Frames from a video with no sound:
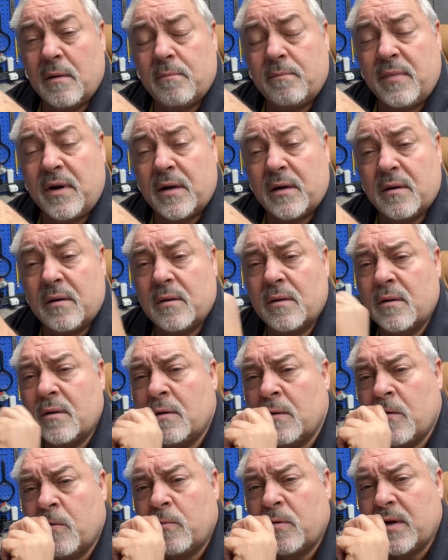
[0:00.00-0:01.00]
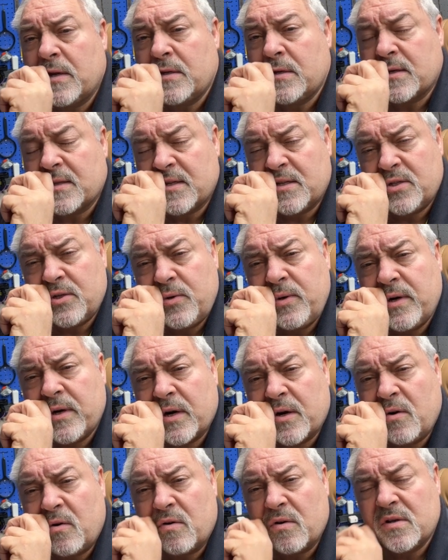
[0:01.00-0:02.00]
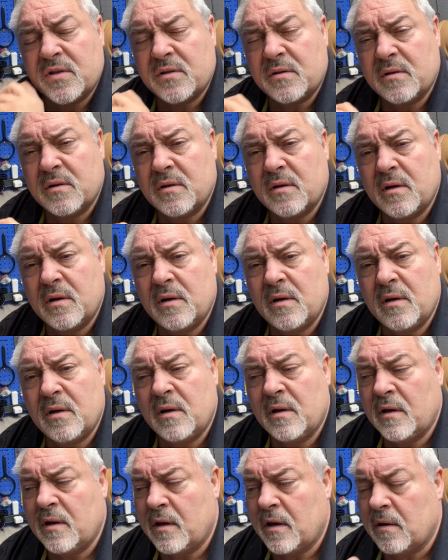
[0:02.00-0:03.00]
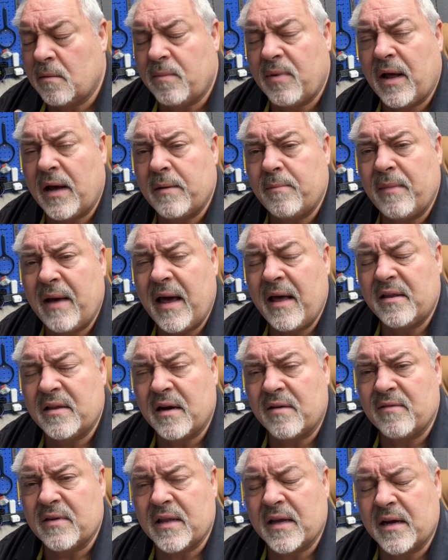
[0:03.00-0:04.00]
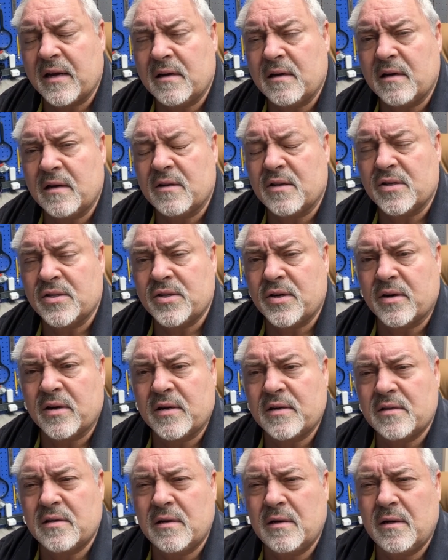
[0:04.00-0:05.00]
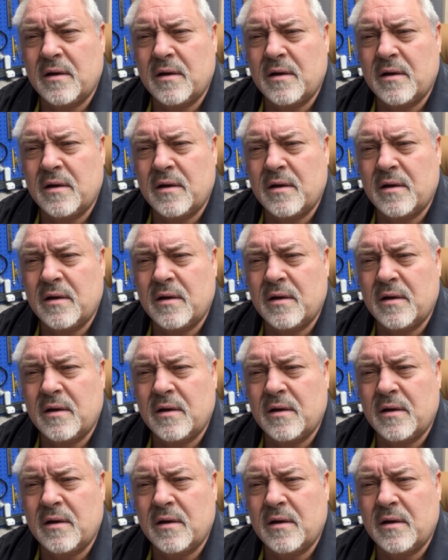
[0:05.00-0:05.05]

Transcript: But when I took the two-year course and applied math to everything in the circuits,